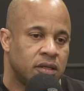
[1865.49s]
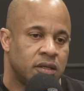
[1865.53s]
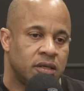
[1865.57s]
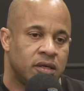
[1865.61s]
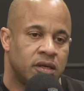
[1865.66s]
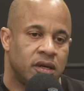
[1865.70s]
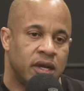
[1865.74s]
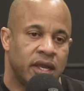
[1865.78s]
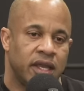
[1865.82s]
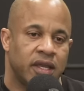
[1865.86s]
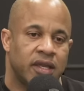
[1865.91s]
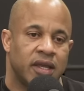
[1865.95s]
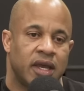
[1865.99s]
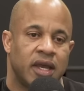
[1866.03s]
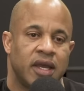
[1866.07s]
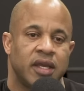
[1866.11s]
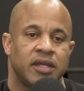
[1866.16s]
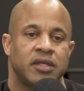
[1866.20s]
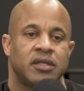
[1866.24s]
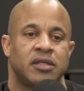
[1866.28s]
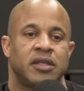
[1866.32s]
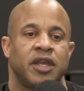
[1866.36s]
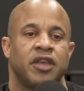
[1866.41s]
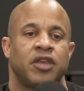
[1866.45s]
All right,
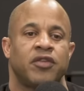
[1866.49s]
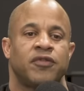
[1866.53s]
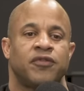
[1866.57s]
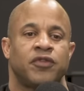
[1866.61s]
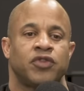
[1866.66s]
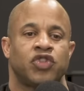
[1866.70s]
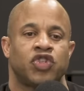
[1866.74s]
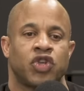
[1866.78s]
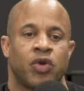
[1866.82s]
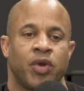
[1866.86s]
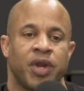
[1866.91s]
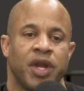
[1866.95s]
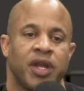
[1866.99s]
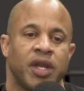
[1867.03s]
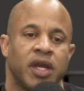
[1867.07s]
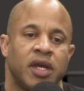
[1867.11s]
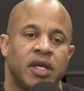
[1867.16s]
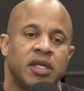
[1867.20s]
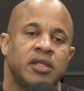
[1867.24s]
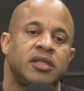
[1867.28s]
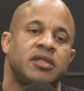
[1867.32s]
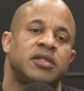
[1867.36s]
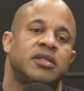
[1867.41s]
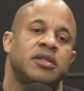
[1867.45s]
guys. Thank you for joining
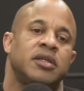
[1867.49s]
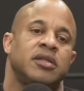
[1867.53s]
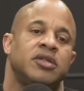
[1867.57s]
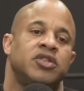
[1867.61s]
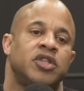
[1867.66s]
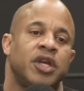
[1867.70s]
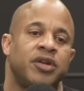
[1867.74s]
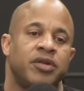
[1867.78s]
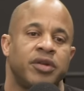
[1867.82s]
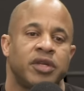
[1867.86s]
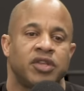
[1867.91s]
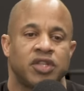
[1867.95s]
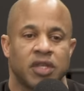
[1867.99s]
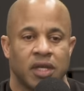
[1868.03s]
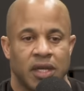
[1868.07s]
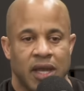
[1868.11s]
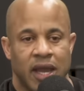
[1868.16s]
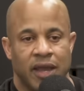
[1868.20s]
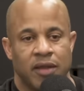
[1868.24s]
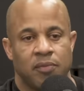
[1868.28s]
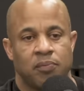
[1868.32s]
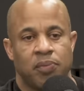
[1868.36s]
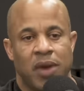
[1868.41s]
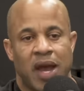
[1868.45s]
us, Generation
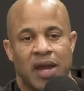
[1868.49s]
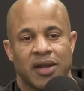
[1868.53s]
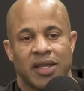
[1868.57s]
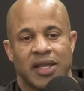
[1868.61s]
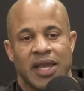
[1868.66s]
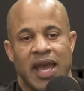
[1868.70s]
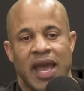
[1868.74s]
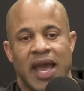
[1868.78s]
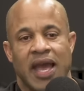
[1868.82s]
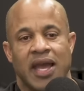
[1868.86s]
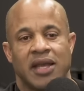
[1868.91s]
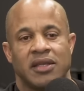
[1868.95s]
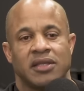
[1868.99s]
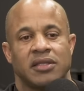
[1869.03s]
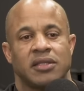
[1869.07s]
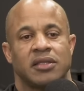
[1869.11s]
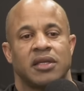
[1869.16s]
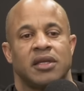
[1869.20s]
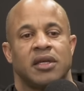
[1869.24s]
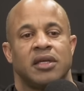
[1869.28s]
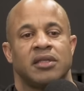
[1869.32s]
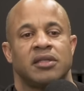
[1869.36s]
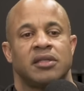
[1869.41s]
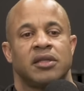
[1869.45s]
Iron
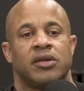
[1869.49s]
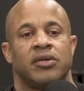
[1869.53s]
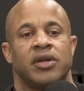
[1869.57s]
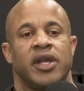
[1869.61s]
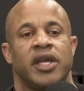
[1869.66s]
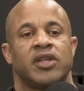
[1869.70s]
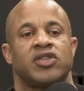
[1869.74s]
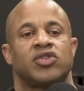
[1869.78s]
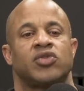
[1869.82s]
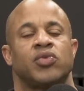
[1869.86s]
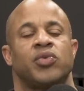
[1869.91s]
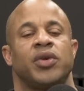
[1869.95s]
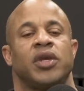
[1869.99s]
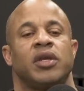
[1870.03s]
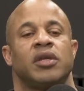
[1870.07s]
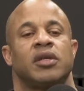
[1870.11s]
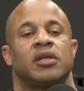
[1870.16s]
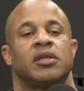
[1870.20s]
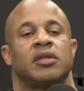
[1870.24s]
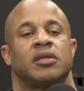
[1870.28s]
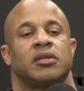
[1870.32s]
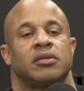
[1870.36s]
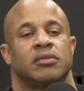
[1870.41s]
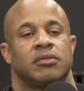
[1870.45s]
Podcast. Until next
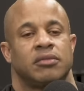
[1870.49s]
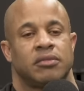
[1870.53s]
week.